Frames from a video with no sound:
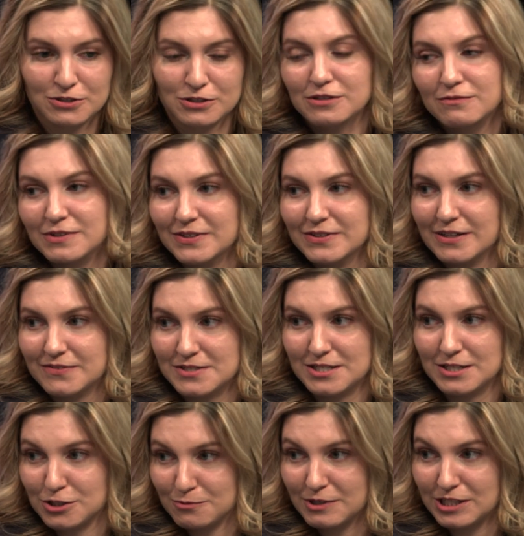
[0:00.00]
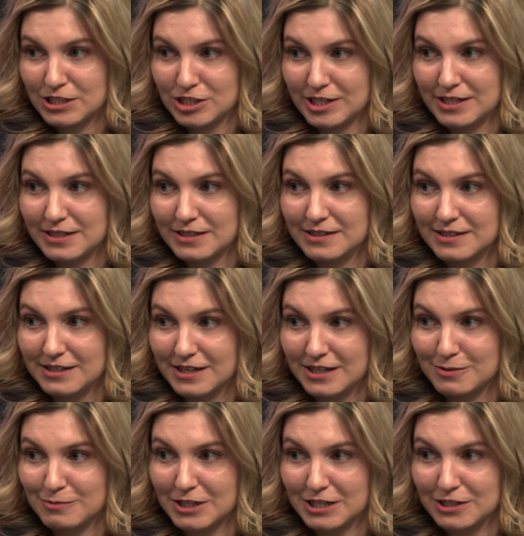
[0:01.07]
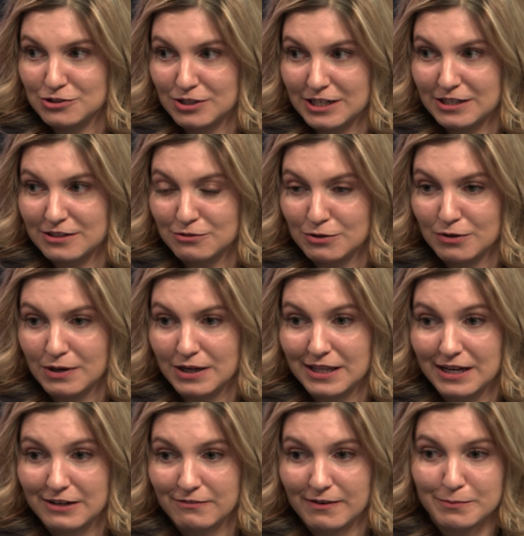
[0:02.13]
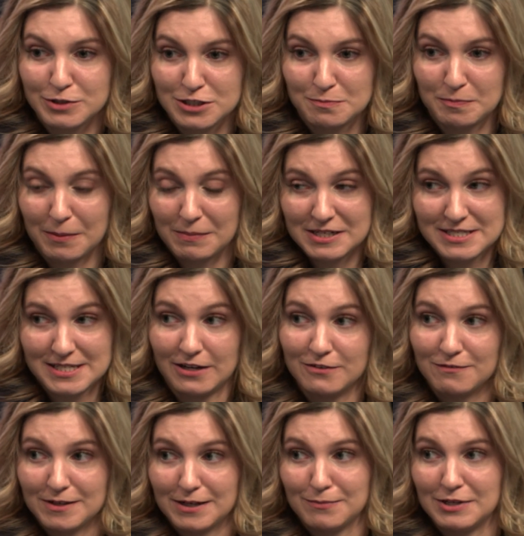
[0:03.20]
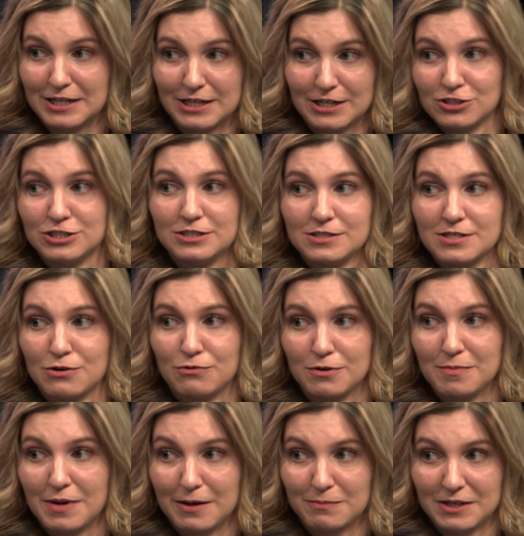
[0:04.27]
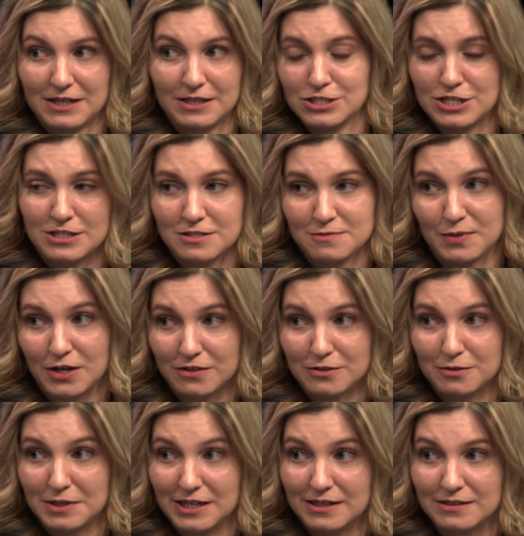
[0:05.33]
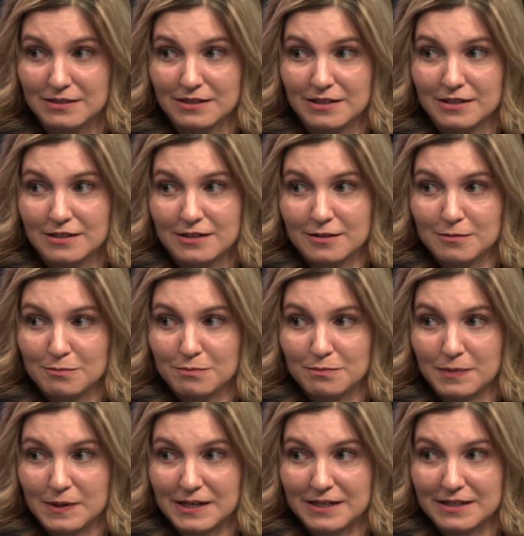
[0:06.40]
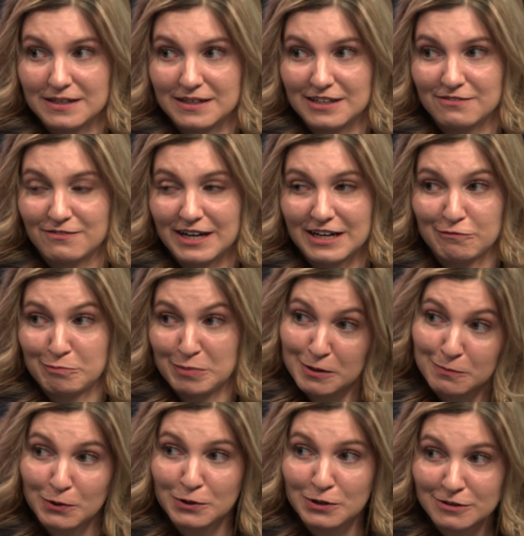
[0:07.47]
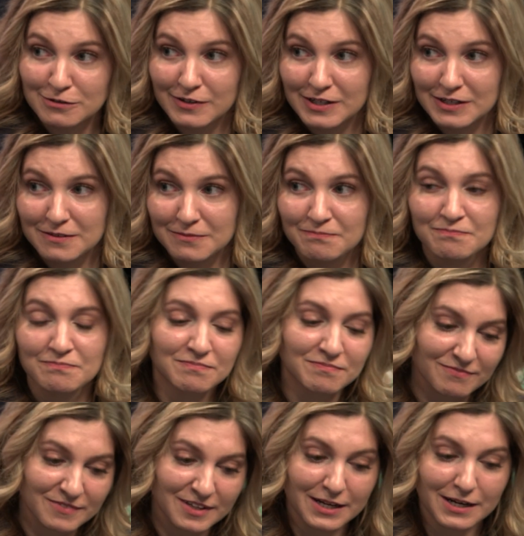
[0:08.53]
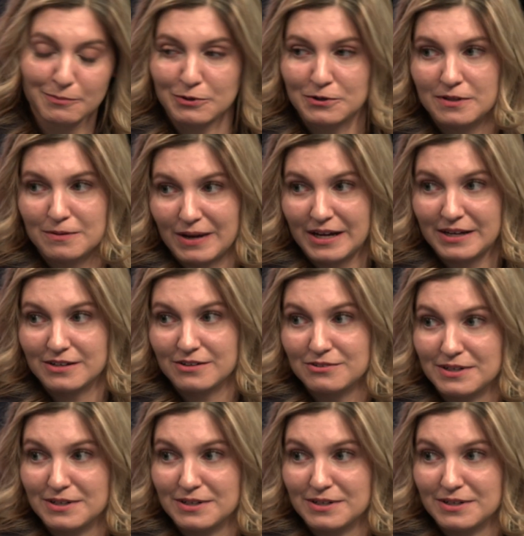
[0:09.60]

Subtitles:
in the real life situation and we can train through it. Like if I'm just by myself and I'm eating, she doesn't go to mat because she doesn't bother me. But if I have people over, then I pull the mat out.